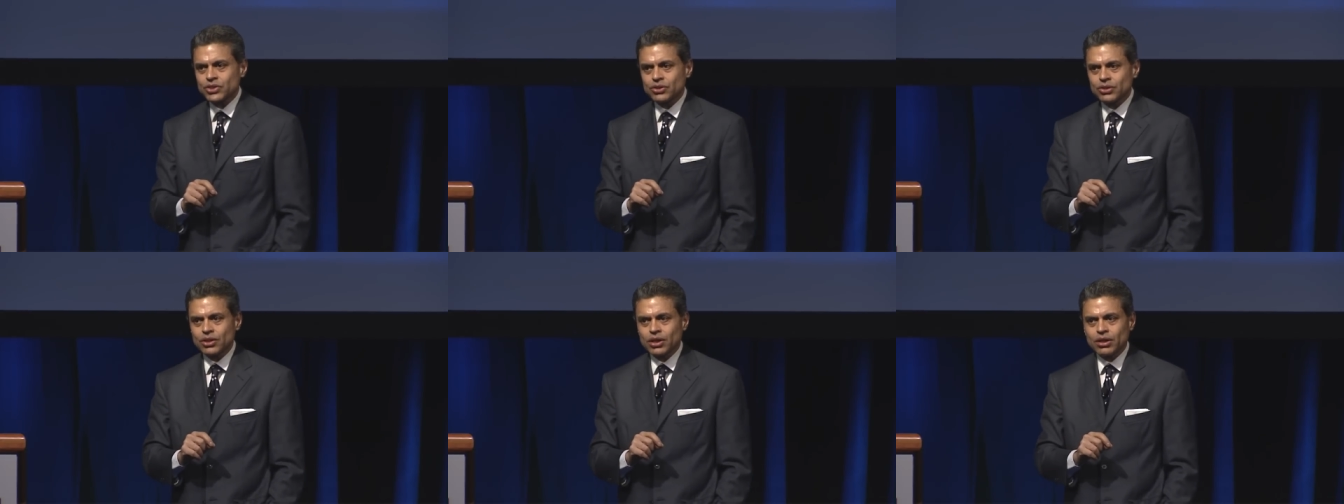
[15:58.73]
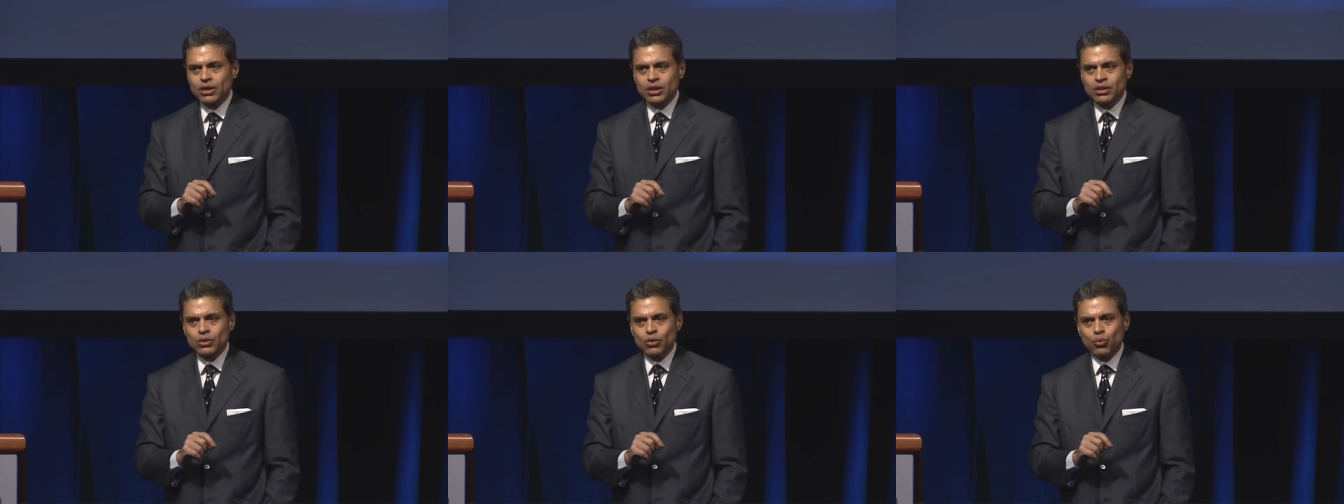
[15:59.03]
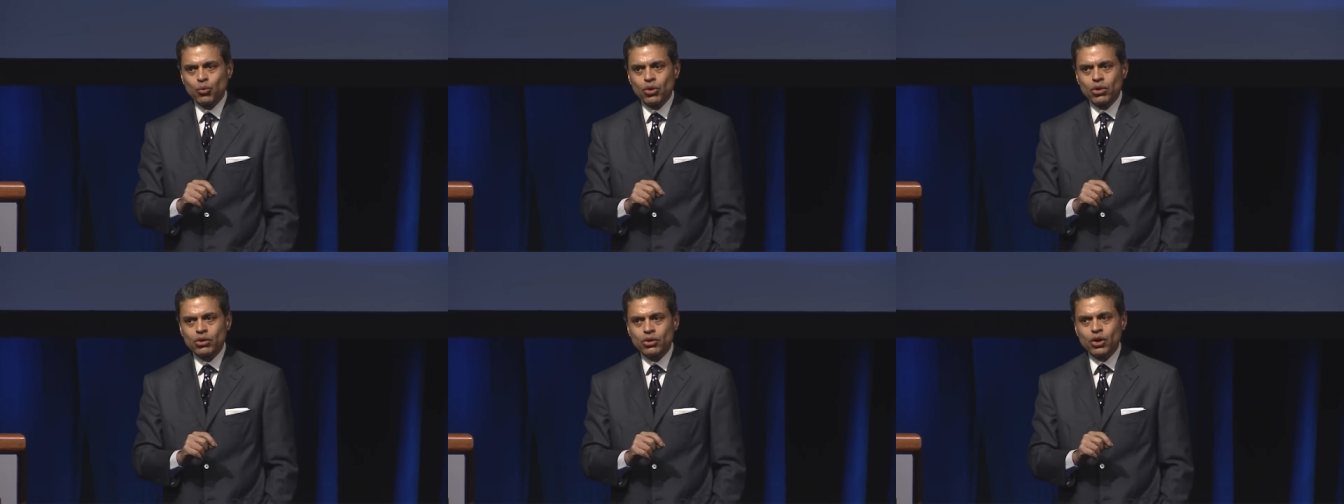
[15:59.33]
in the
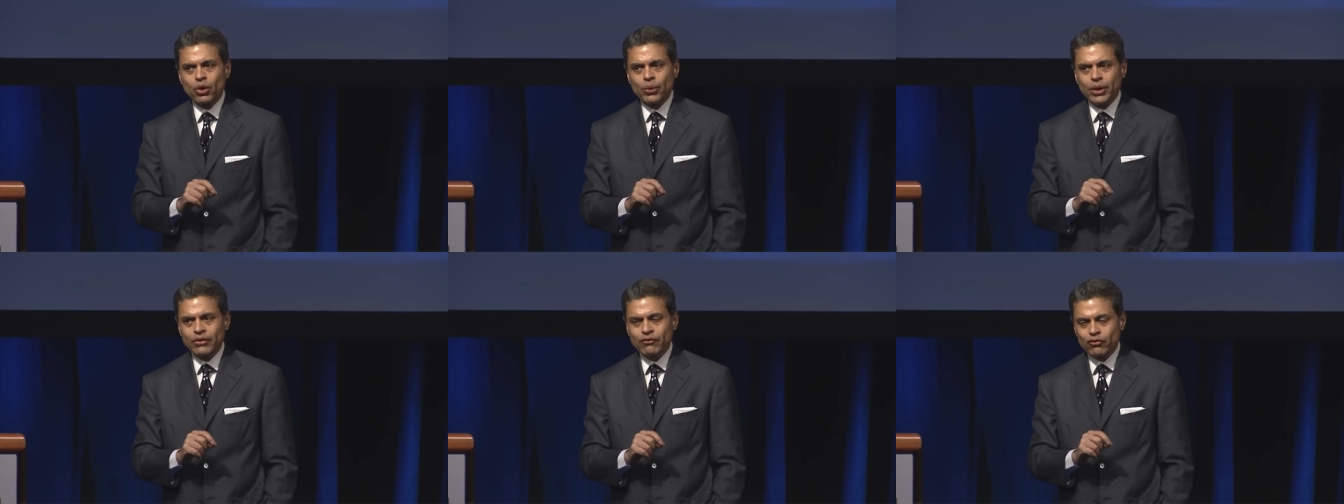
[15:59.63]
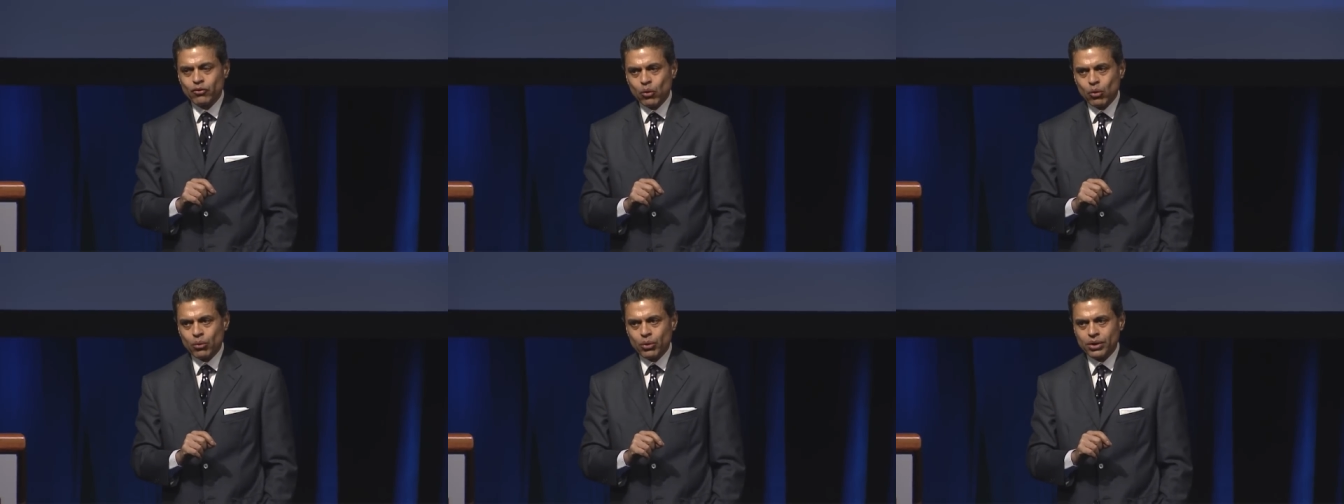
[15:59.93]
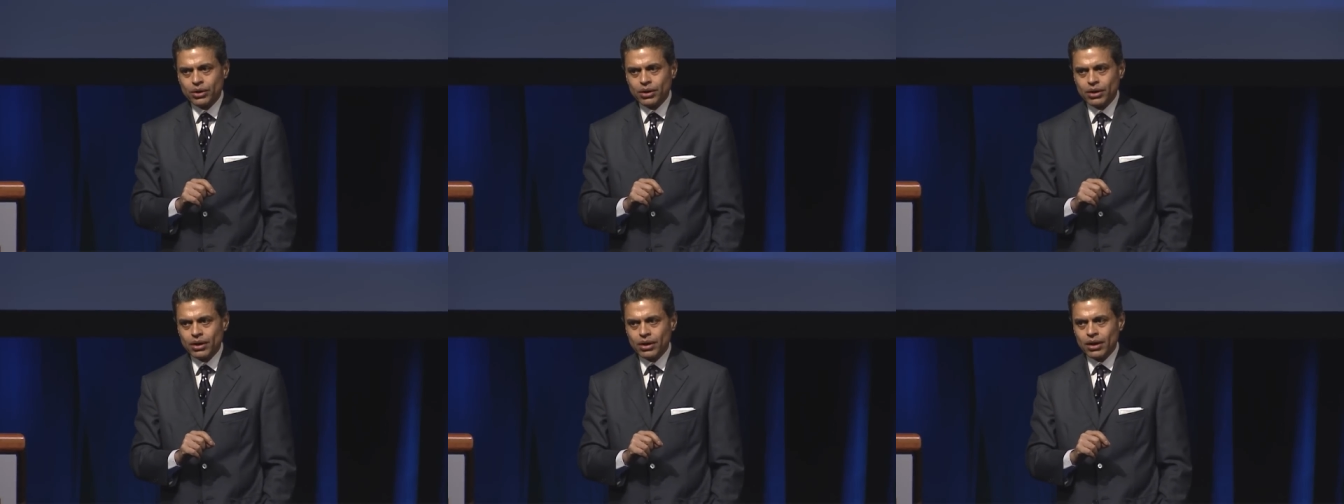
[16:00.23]
world going forward.
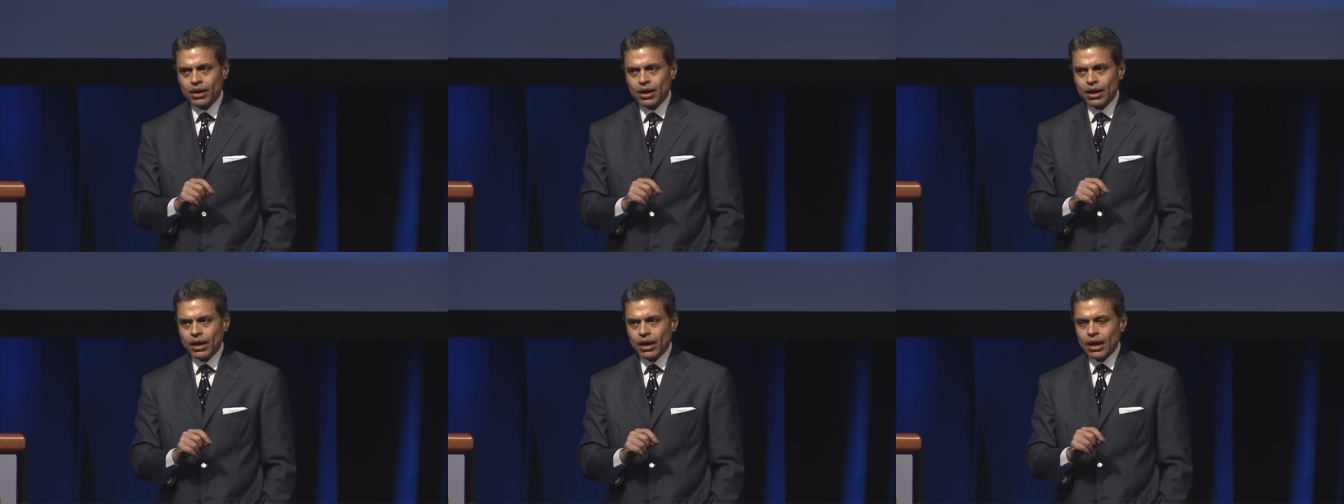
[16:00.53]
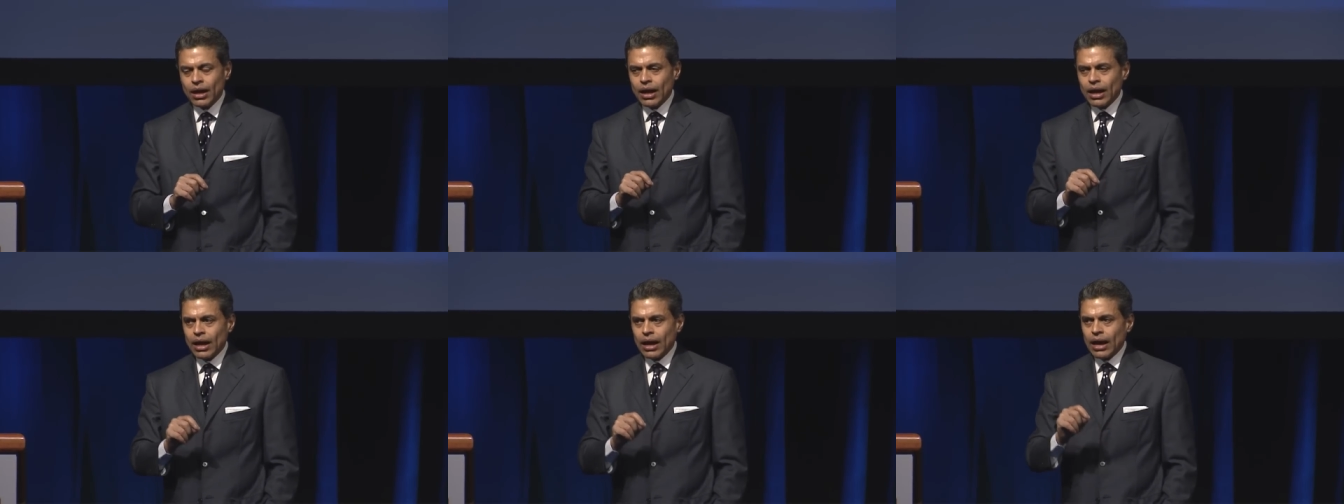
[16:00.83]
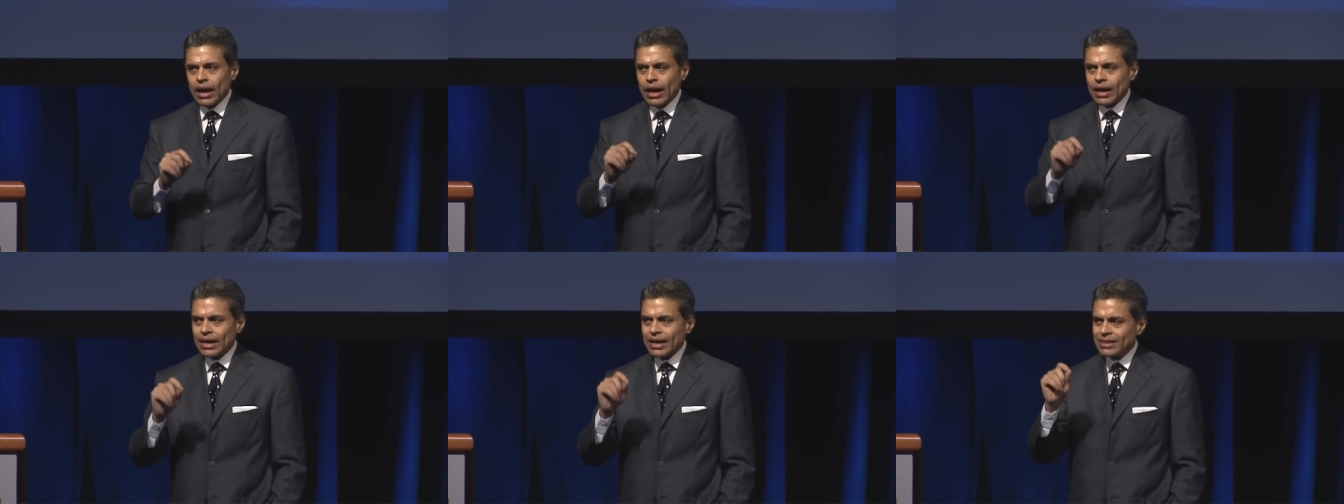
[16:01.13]

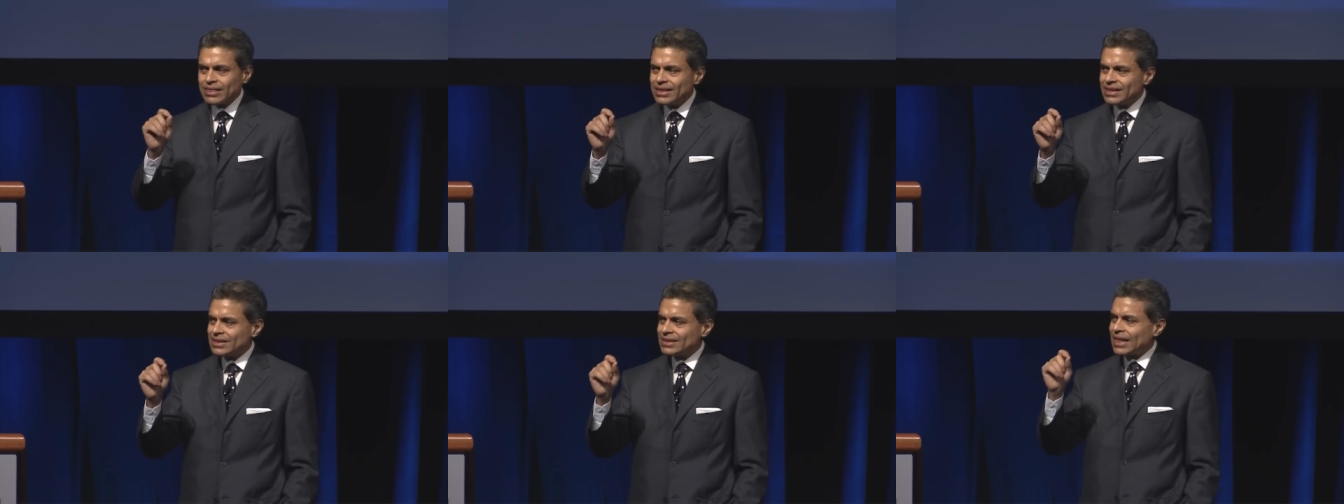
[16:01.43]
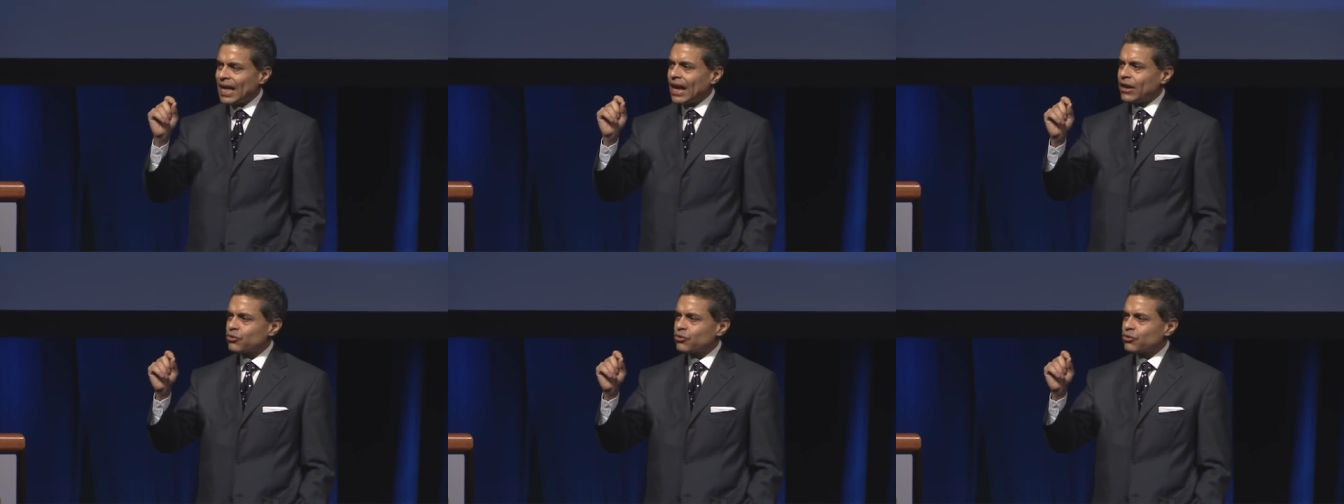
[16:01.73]
And I think that